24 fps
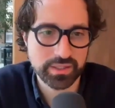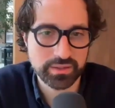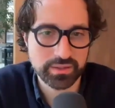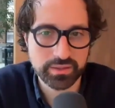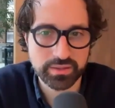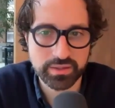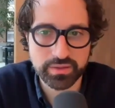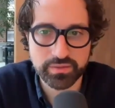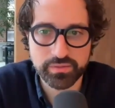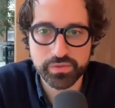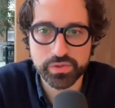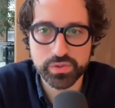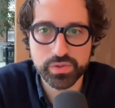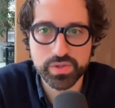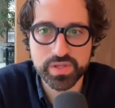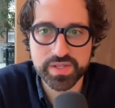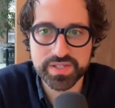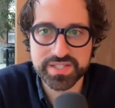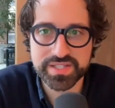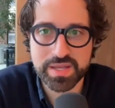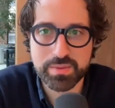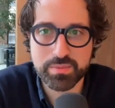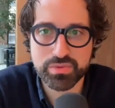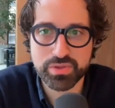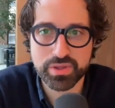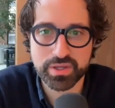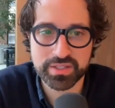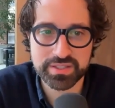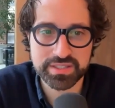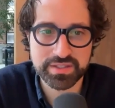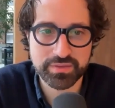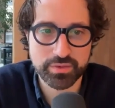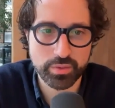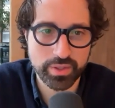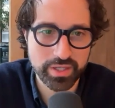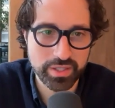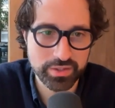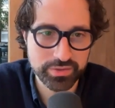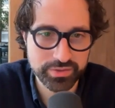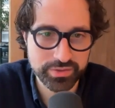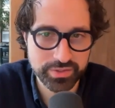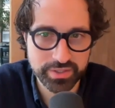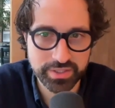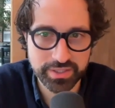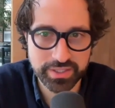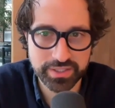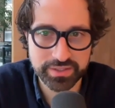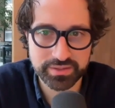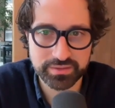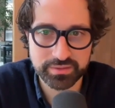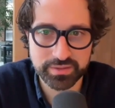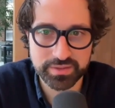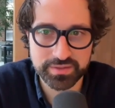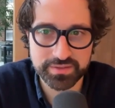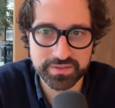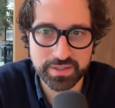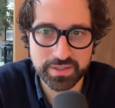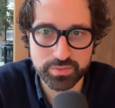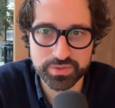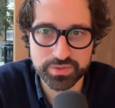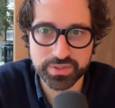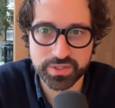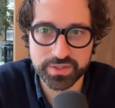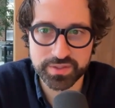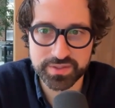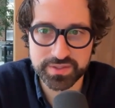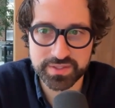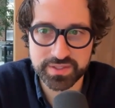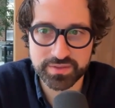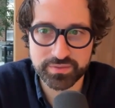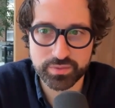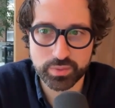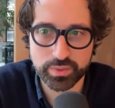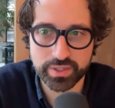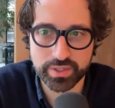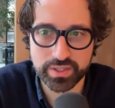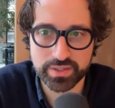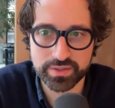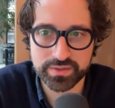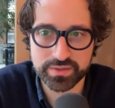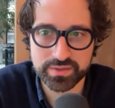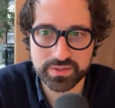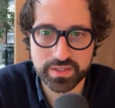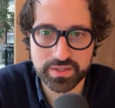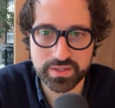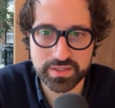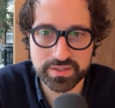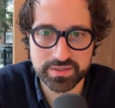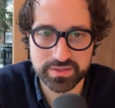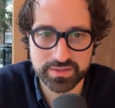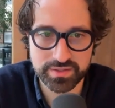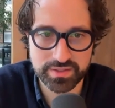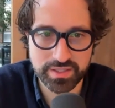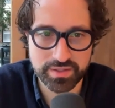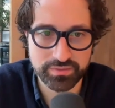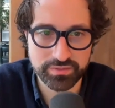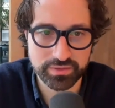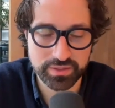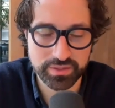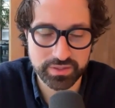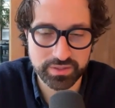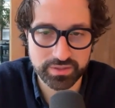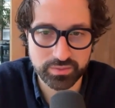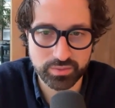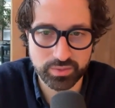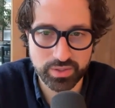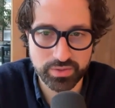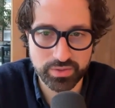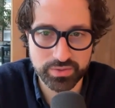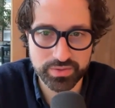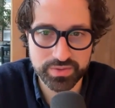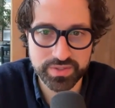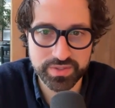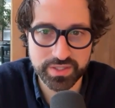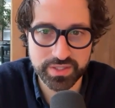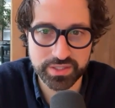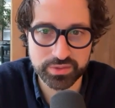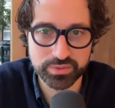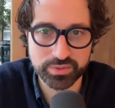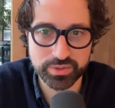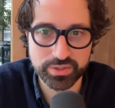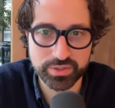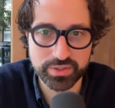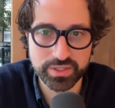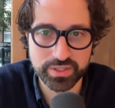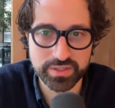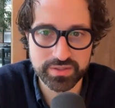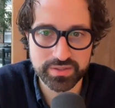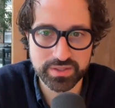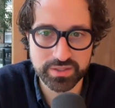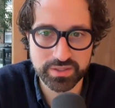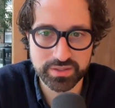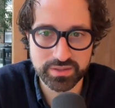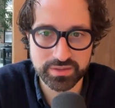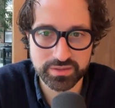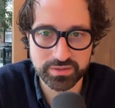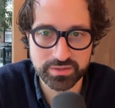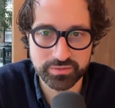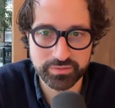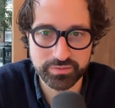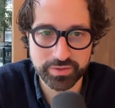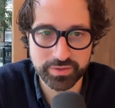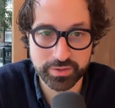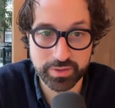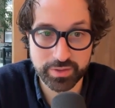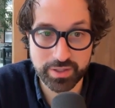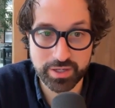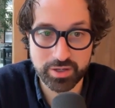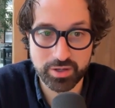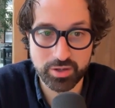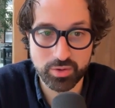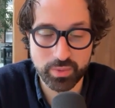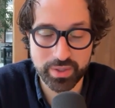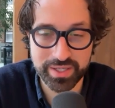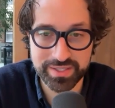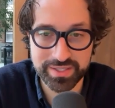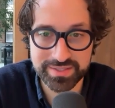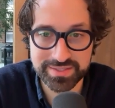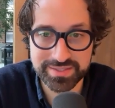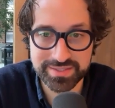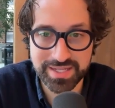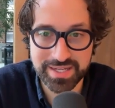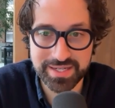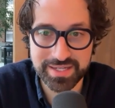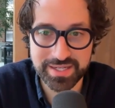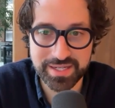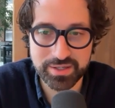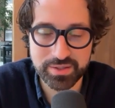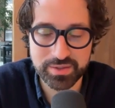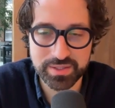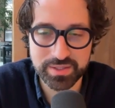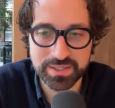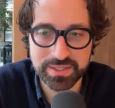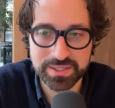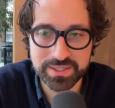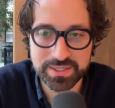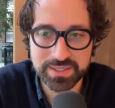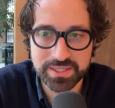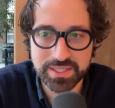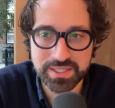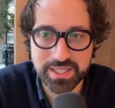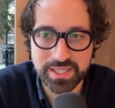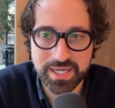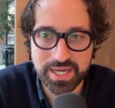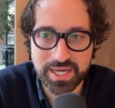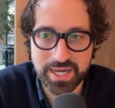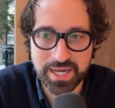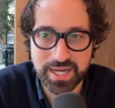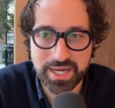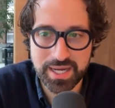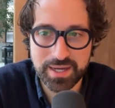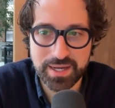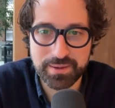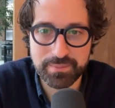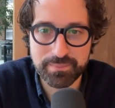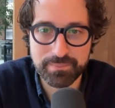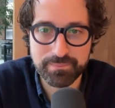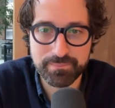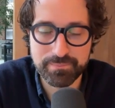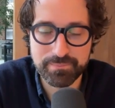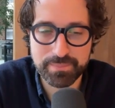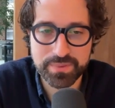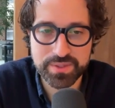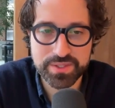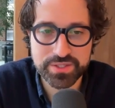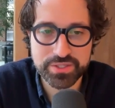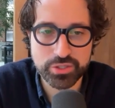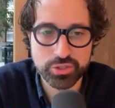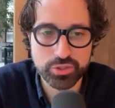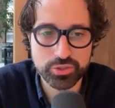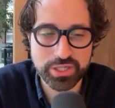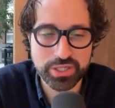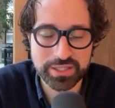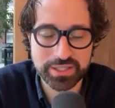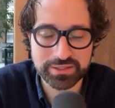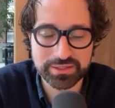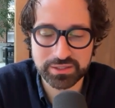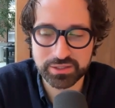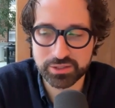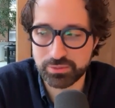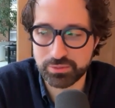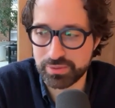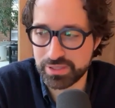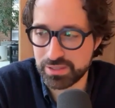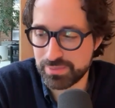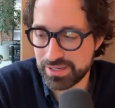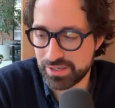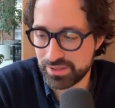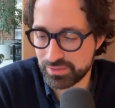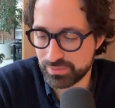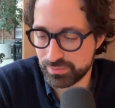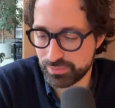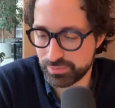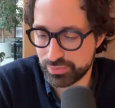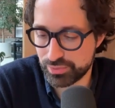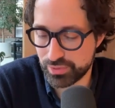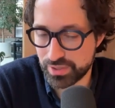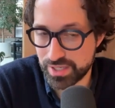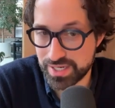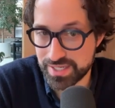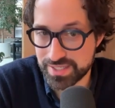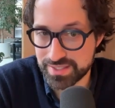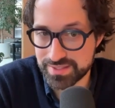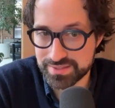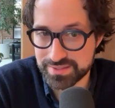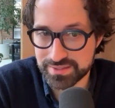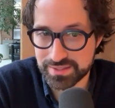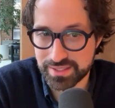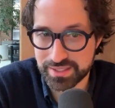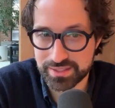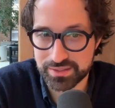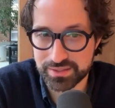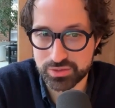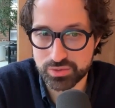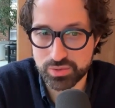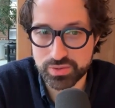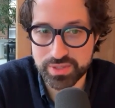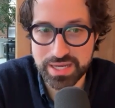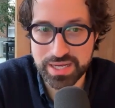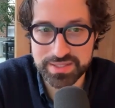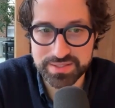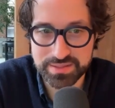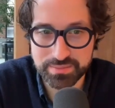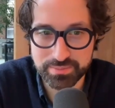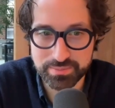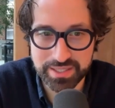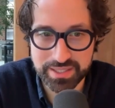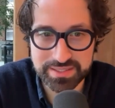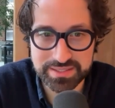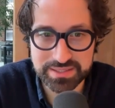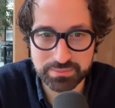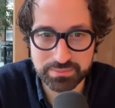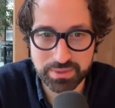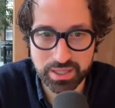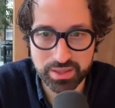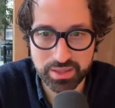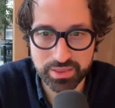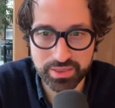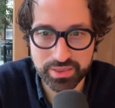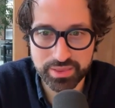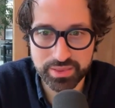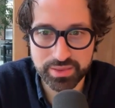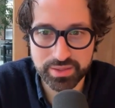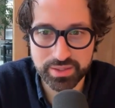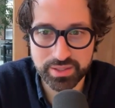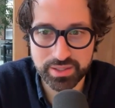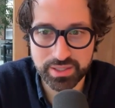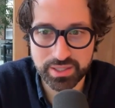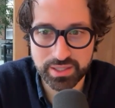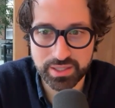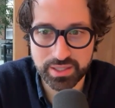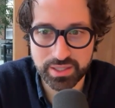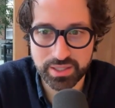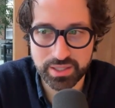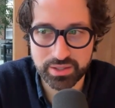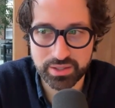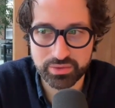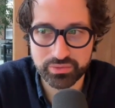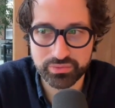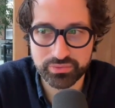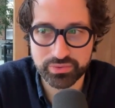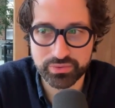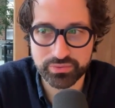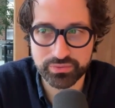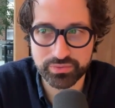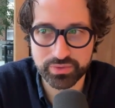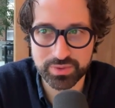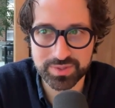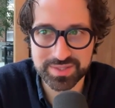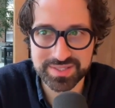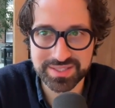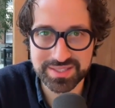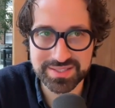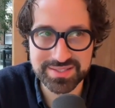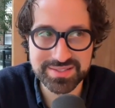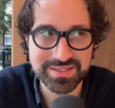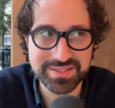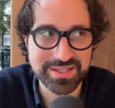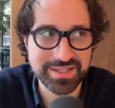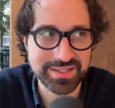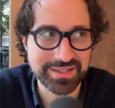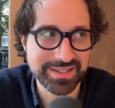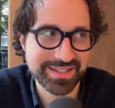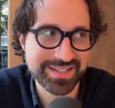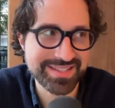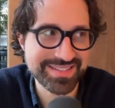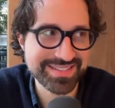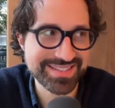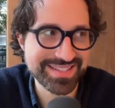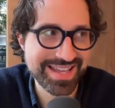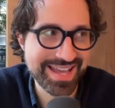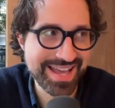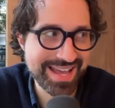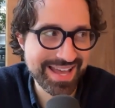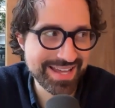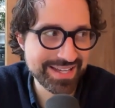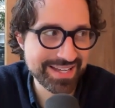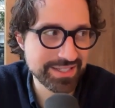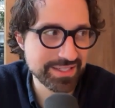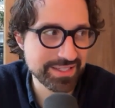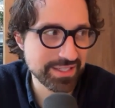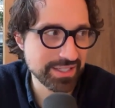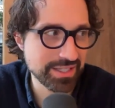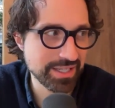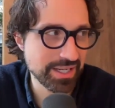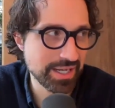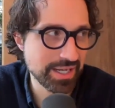exactly. If you do the same thing as everyone else, you're gonna get the same results as everyone else. This is definitely one of those things where you need to figure out a way to stand out. So you talked a little bit about price, like $2,000 a month, for folks listening. Like, is that,